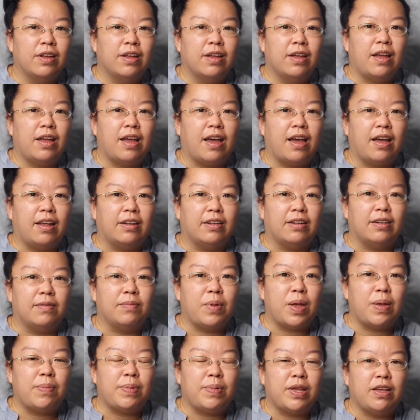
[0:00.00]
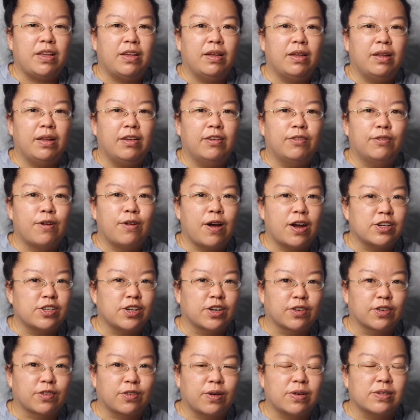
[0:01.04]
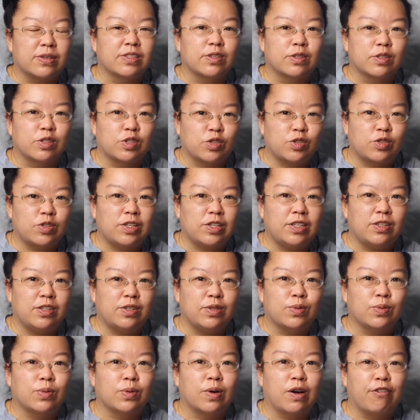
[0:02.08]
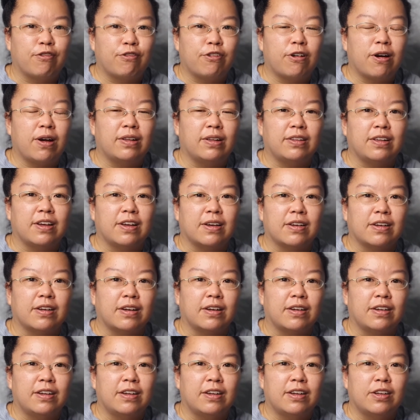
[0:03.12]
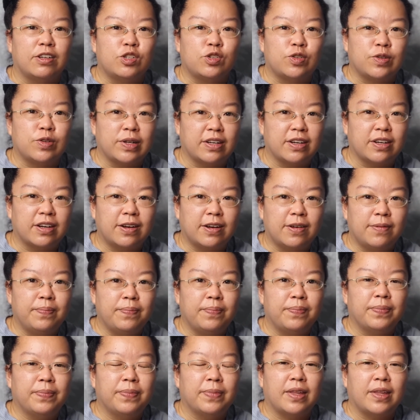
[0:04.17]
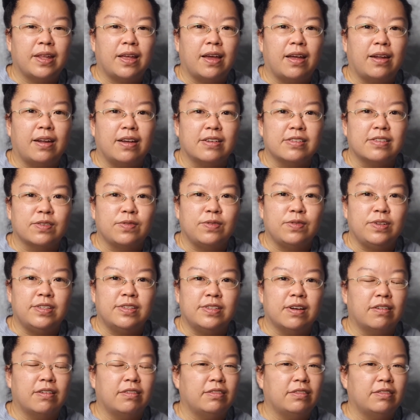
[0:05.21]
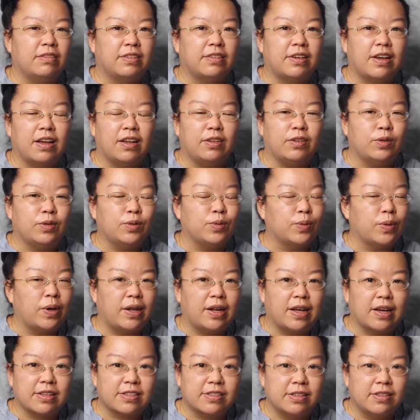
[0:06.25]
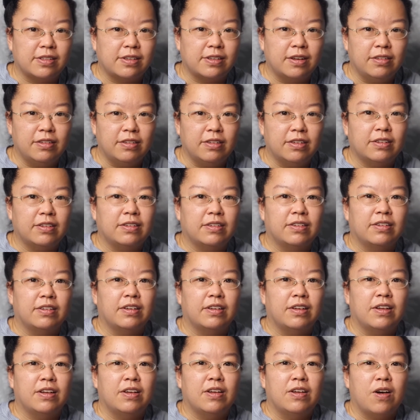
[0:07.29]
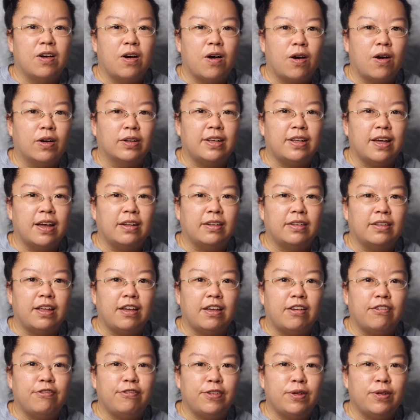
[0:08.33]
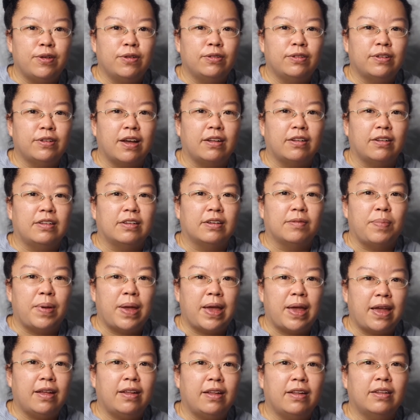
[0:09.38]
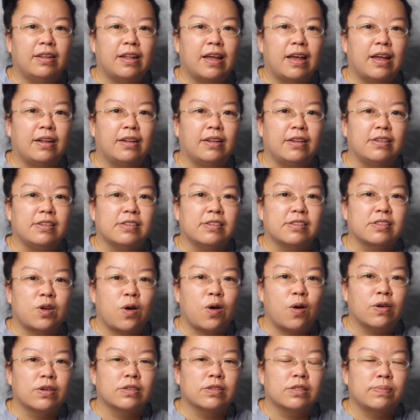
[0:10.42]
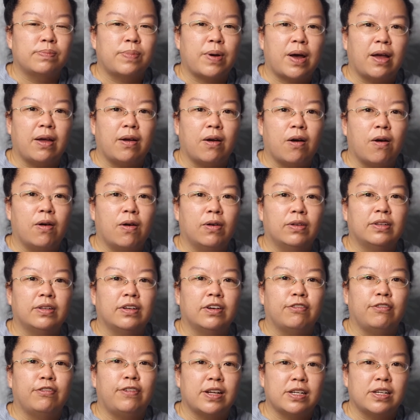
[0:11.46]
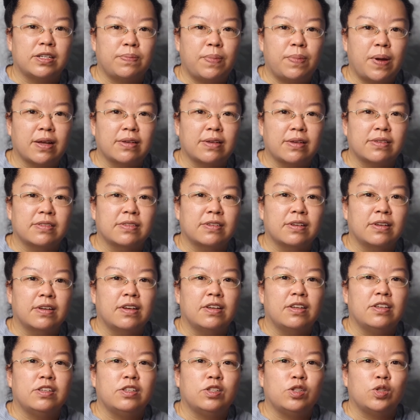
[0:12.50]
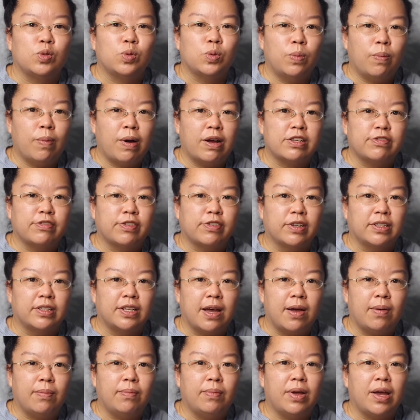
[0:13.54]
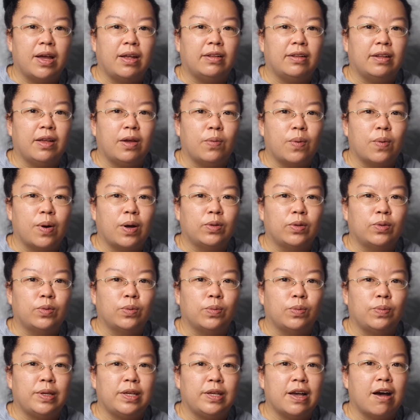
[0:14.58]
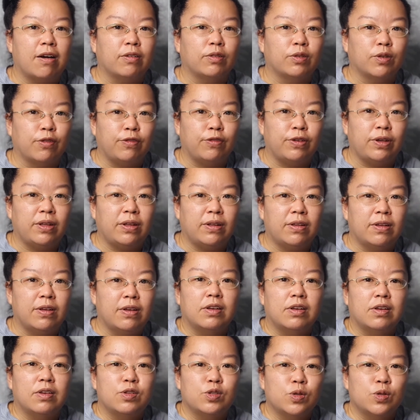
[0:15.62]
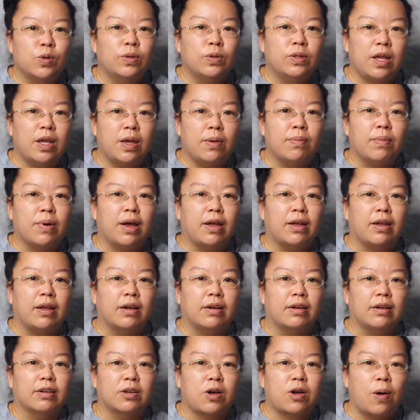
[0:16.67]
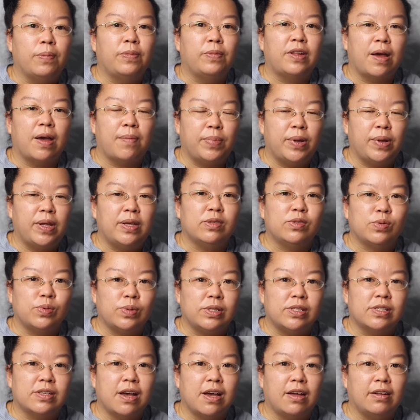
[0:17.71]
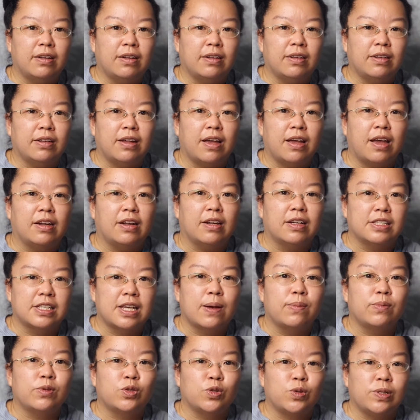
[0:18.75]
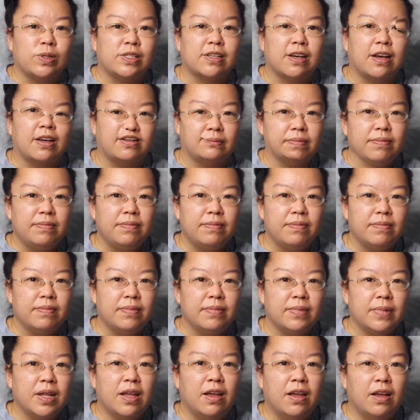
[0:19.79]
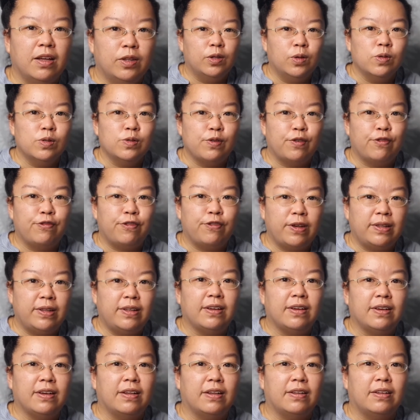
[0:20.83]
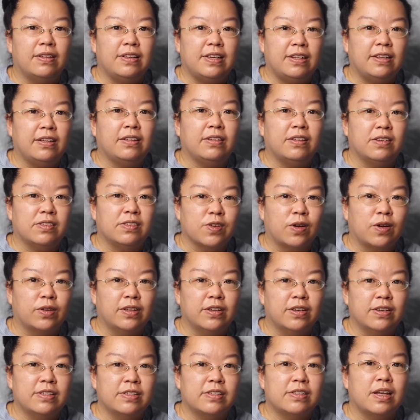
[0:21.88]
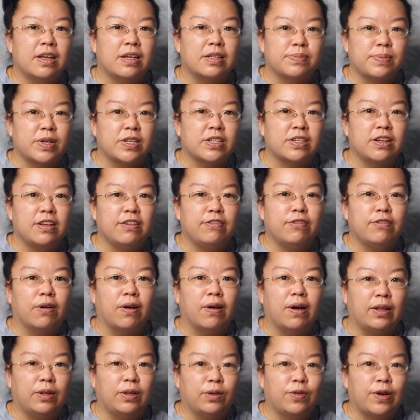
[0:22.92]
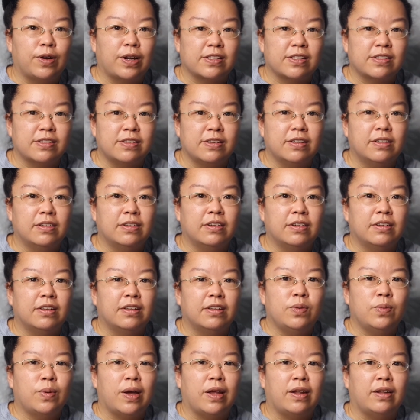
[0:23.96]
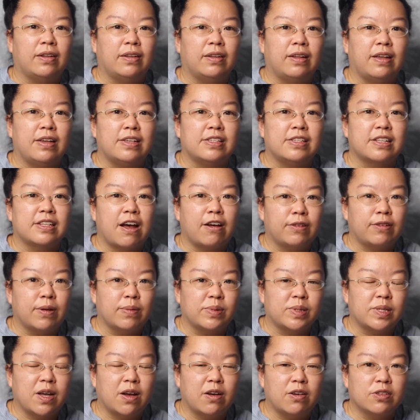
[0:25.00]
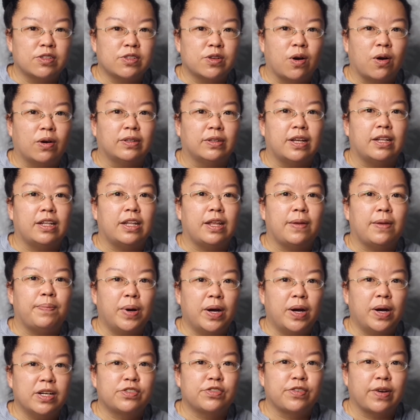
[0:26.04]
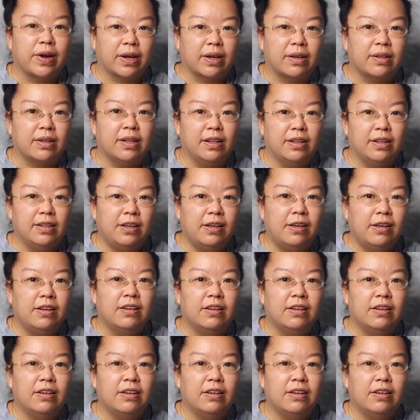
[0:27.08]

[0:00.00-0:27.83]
and maybe rush across the street to avoid their trigger, and as a result get into an accident. Or that they feel that the pain that is caused by all the flashbacks is too much for them and they want to be out of it, so they might contemplate suicide and attempt suicide. Those with feeding and eating disorders, especially for anorexia, when they starve themselves or that they purge regularly,